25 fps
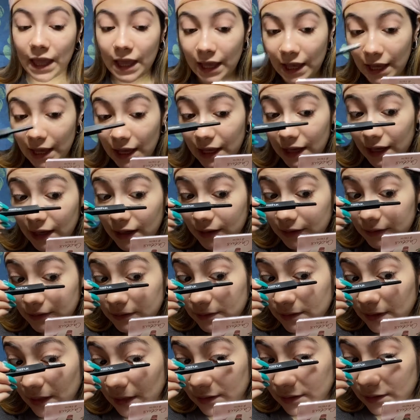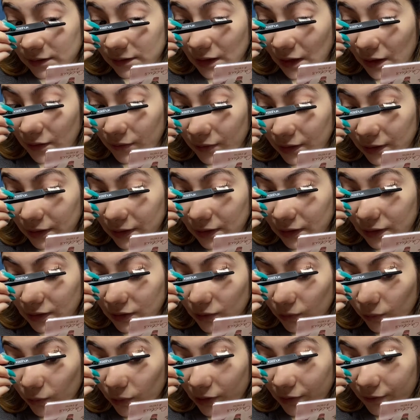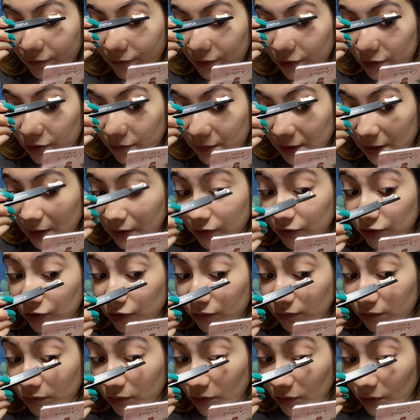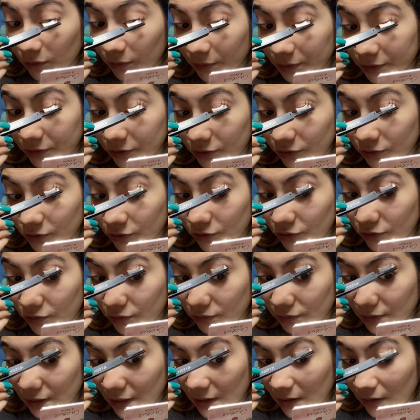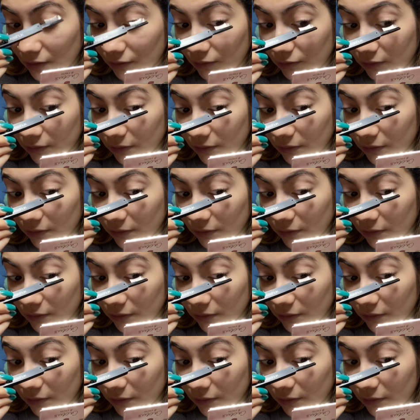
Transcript: and that's not really gonna work for you, because you know what to do now.